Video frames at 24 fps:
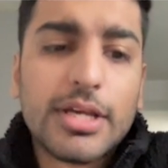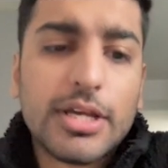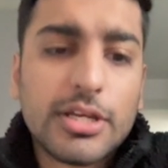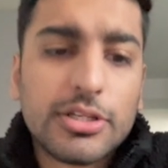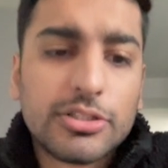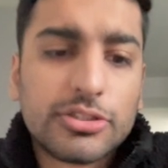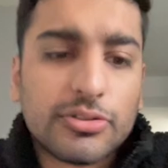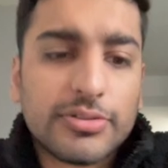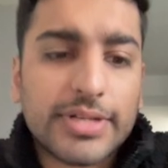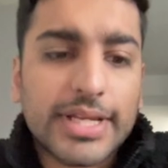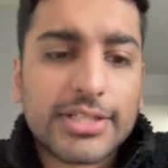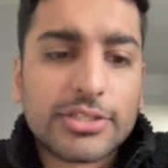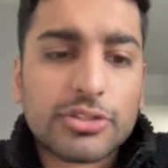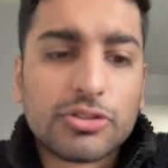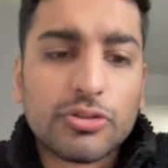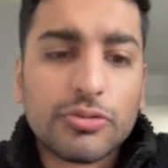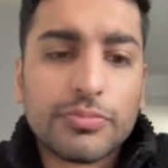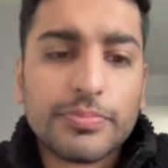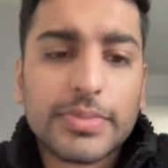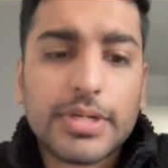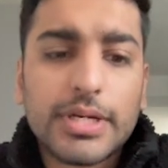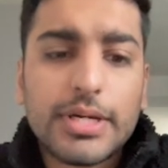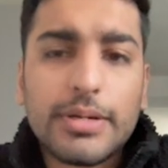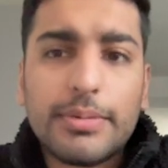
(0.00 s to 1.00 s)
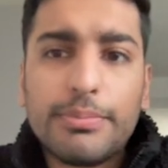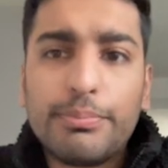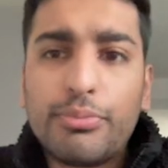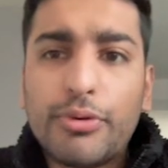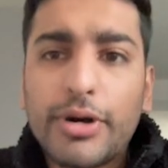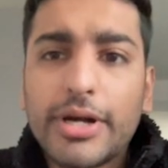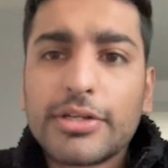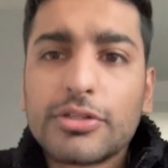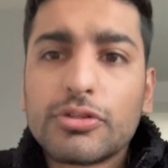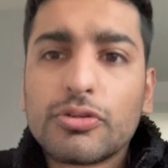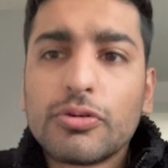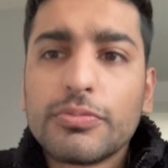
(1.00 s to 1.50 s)
So next up,
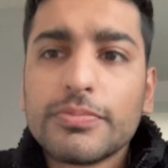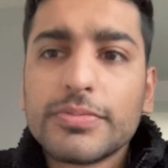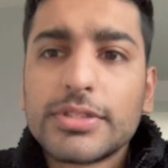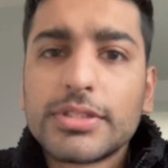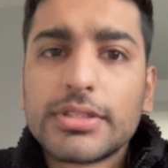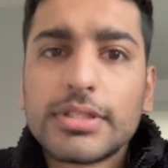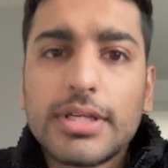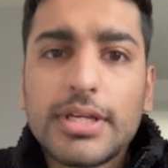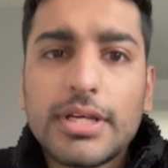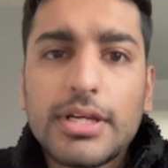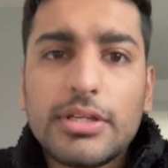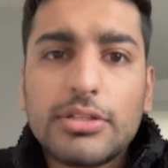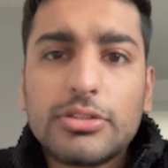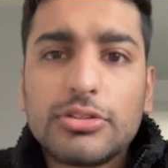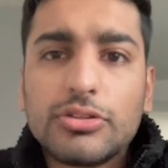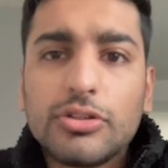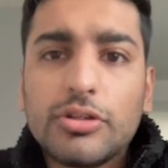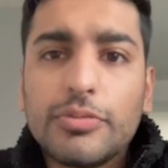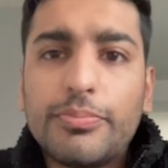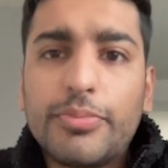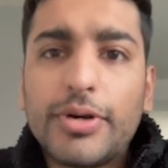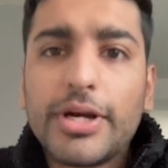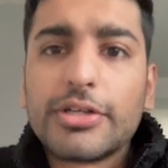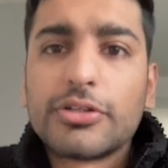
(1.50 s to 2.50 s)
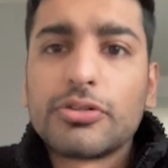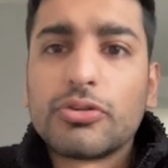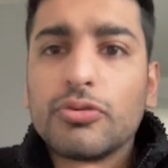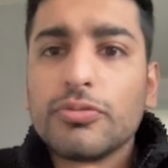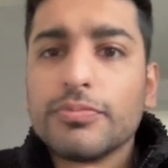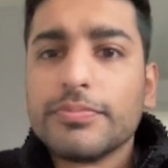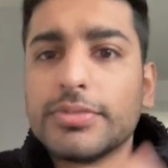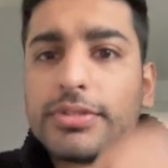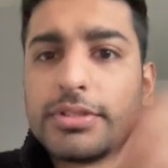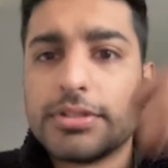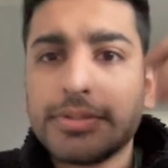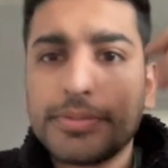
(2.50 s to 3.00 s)
breadcrumbs. So
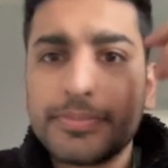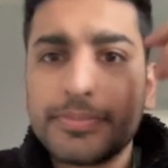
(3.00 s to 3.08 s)
breadcrumbs